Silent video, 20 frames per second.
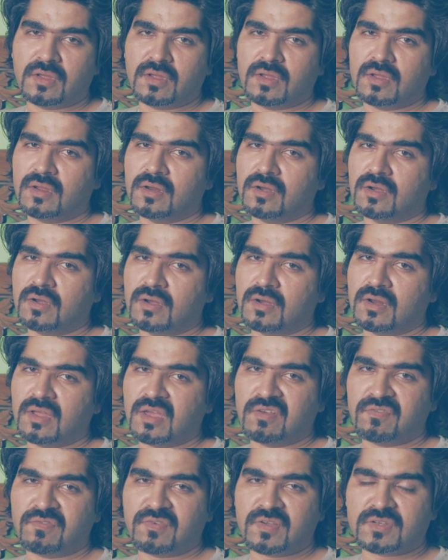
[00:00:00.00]
in
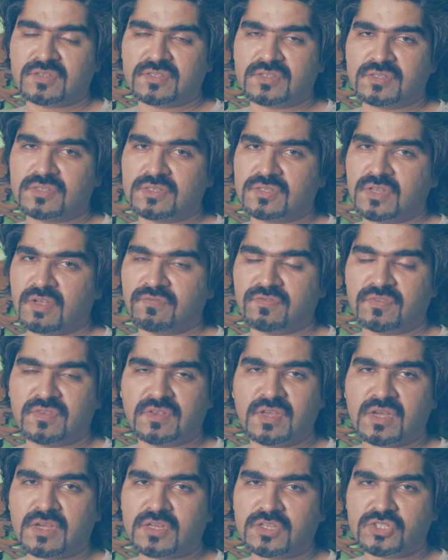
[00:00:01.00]

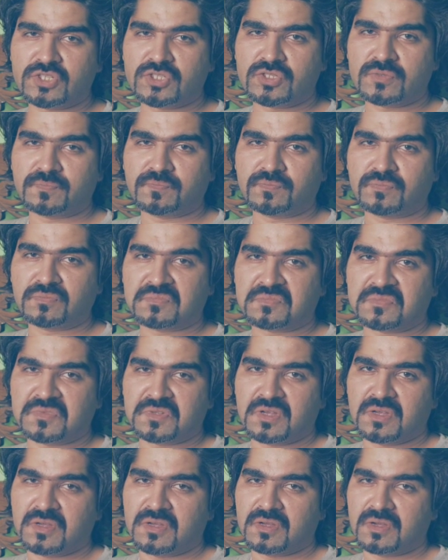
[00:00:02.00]
FCX,
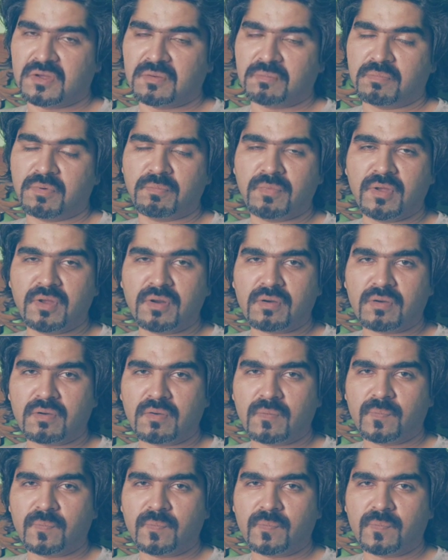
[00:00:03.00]
Premiere,